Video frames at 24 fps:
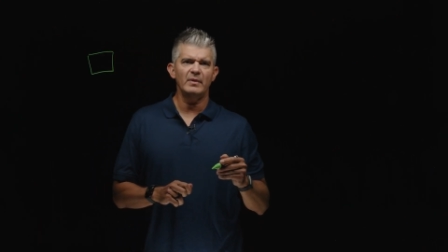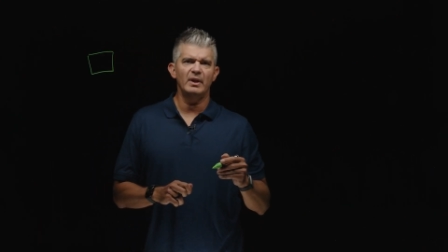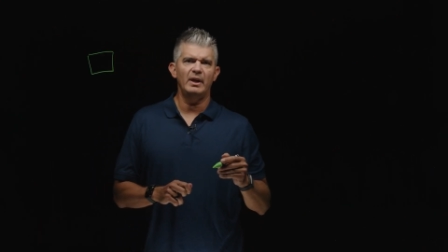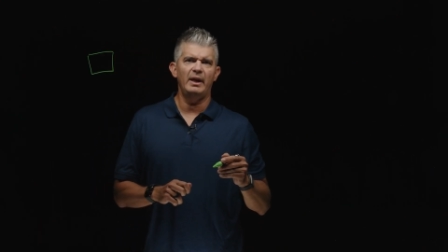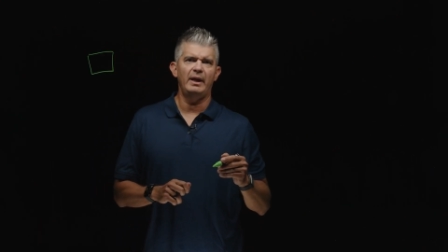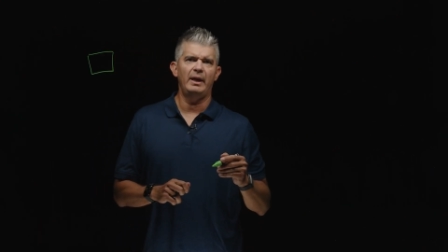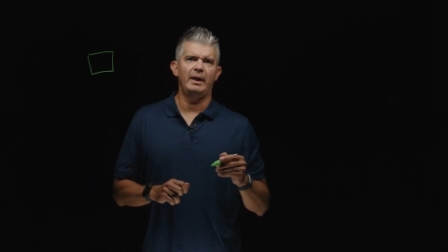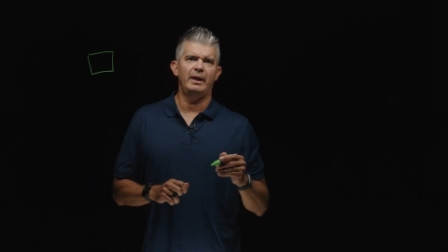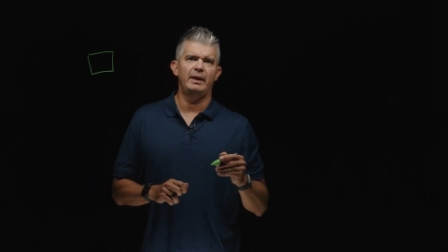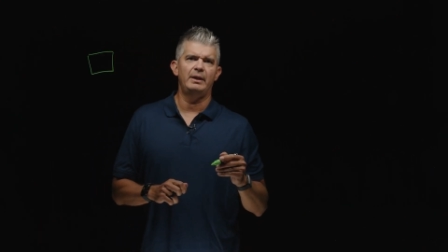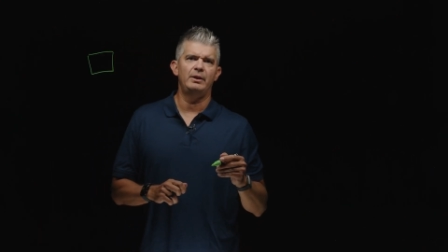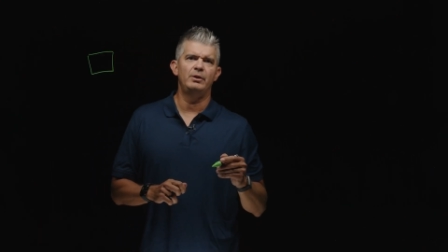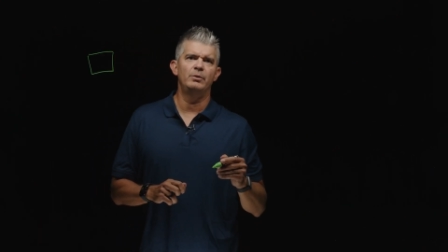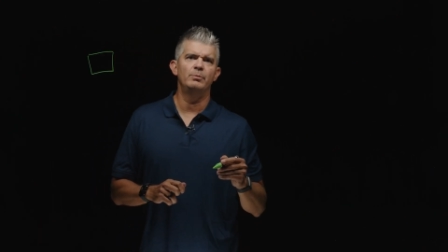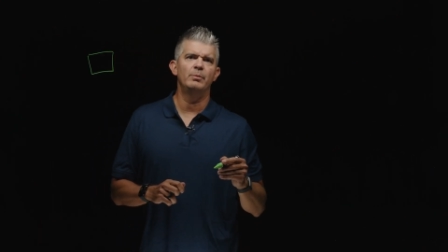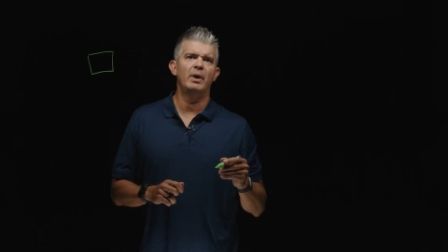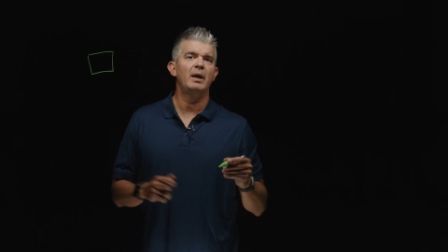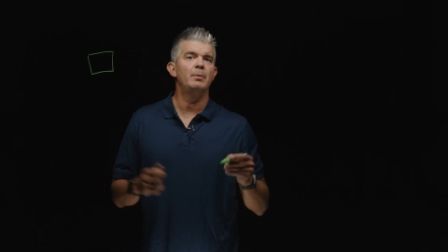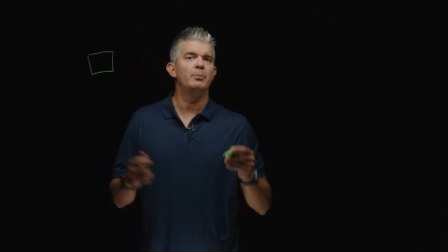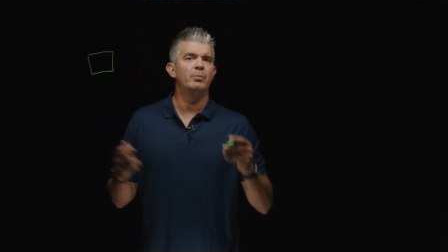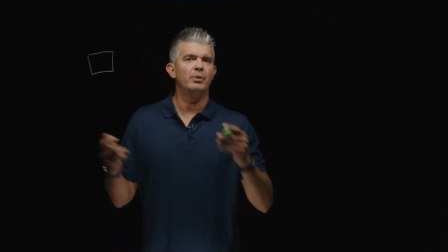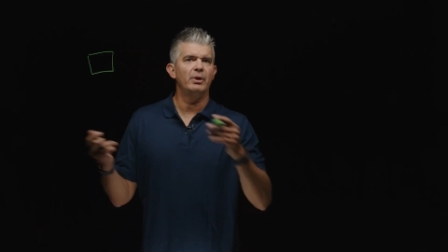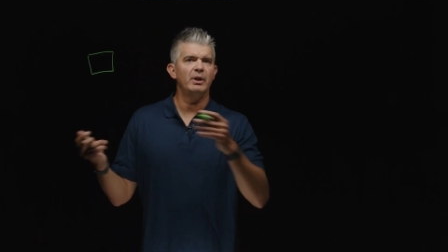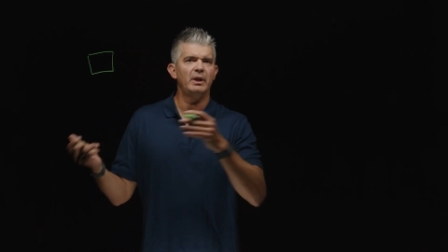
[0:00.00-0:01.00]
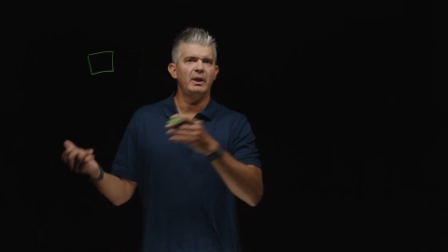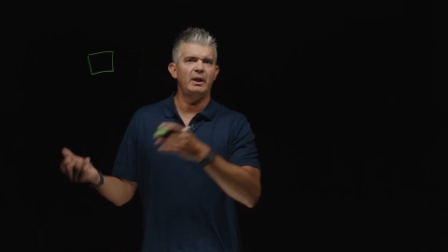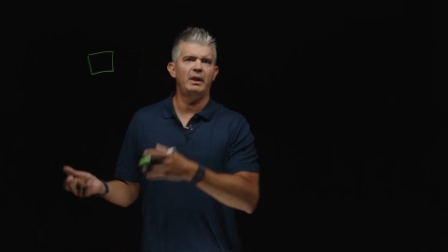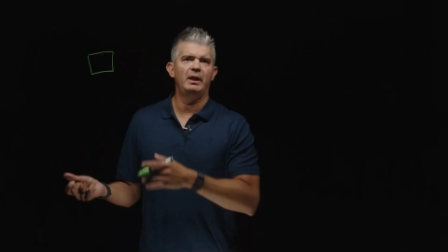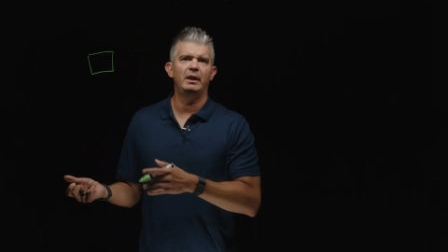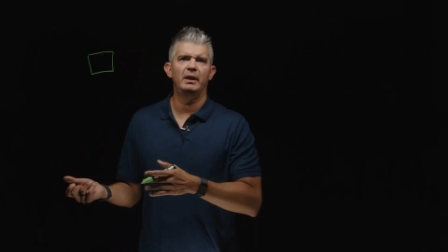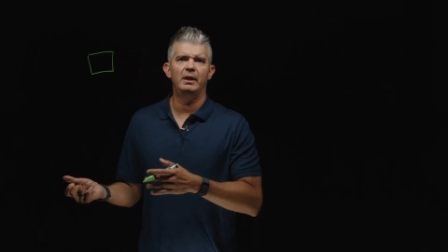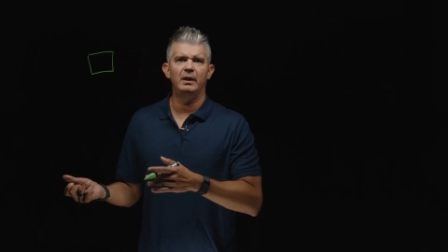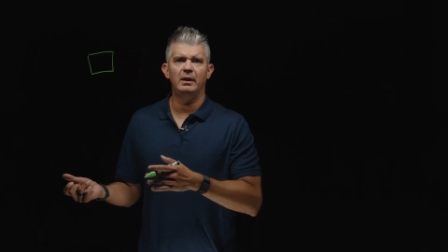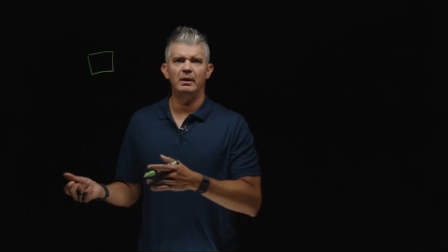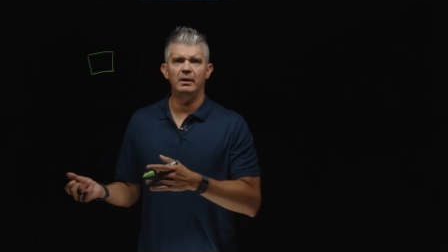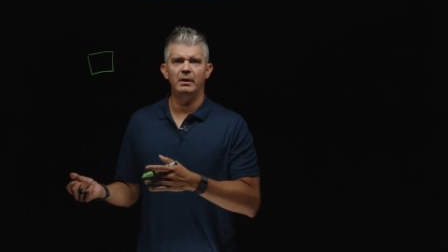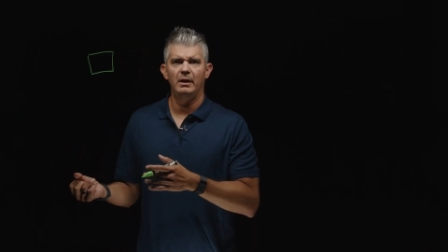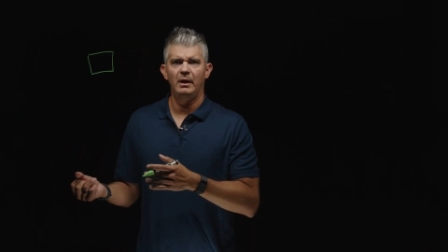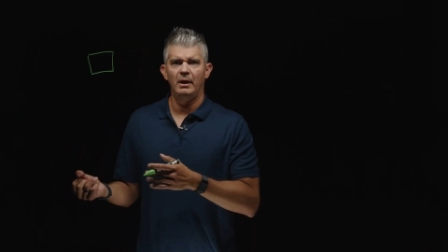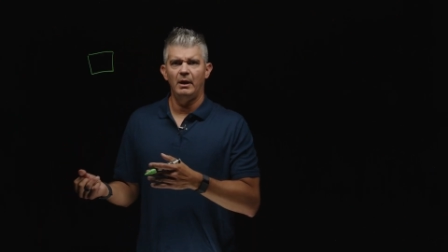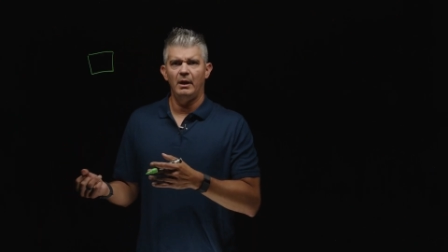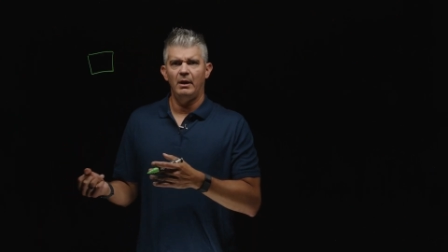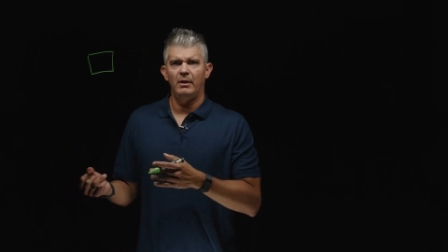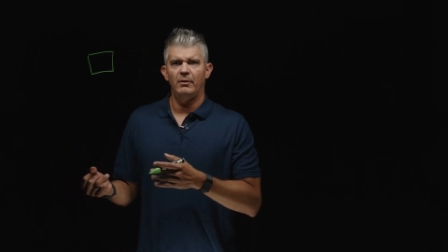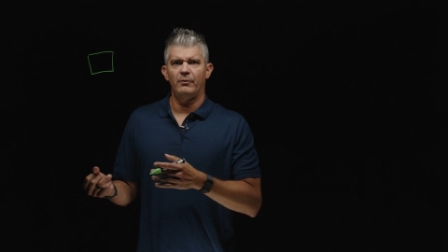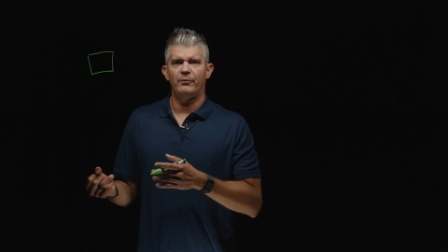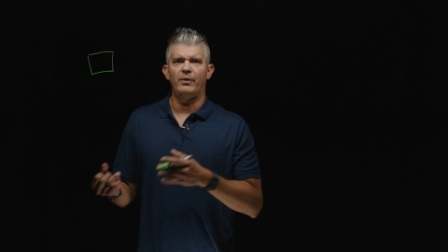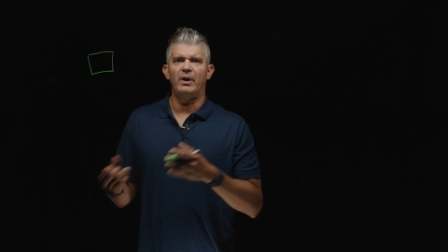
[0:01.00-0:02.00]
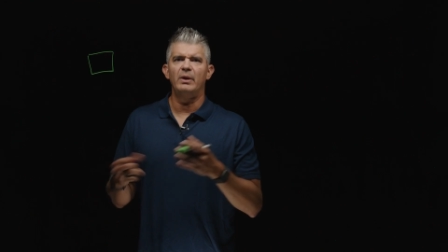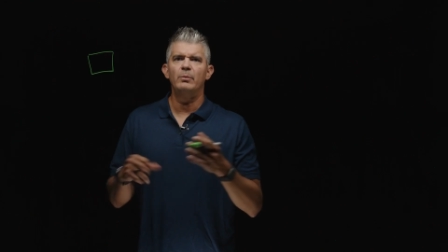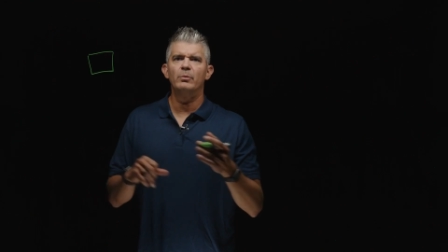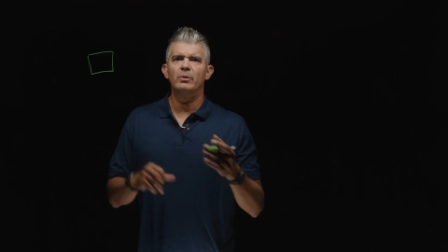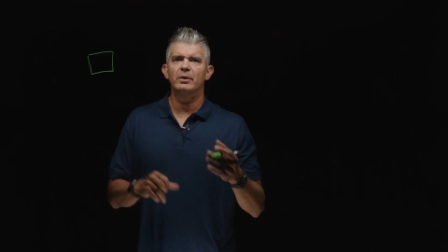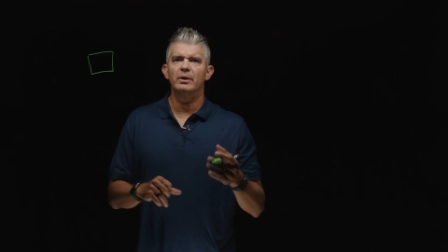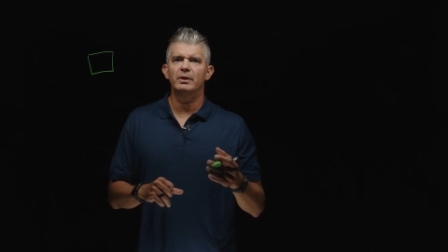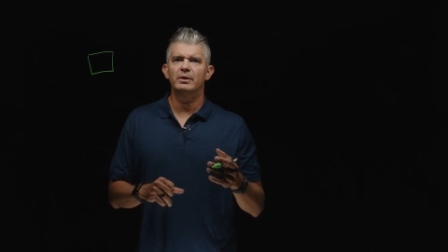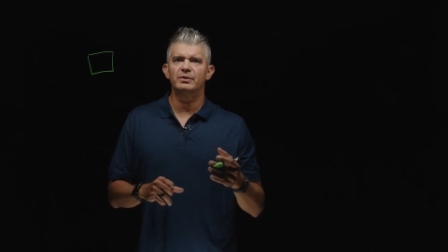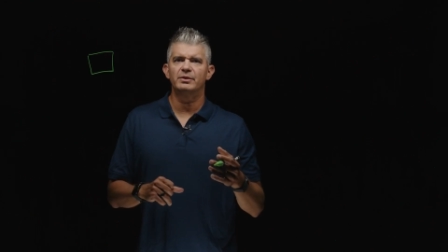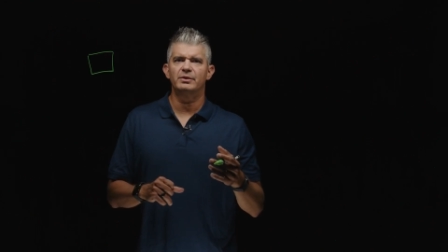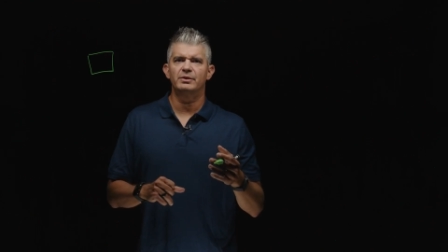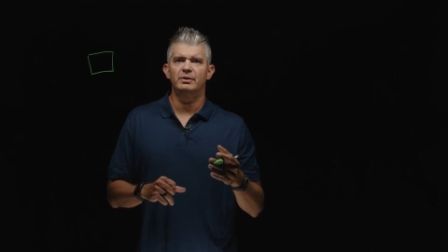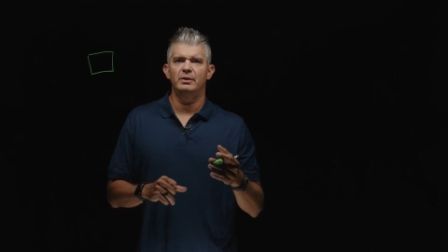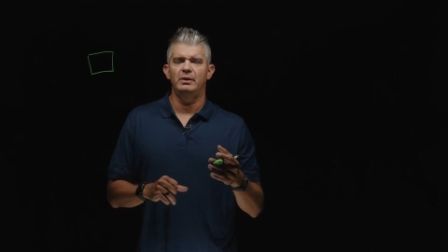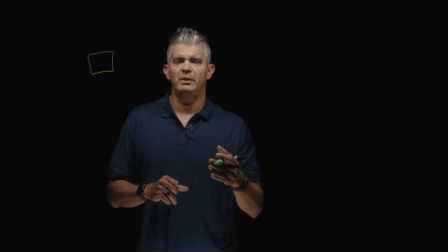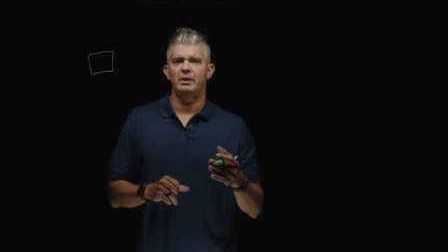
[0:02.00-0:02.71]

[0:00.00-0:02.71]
You might bring in frameworks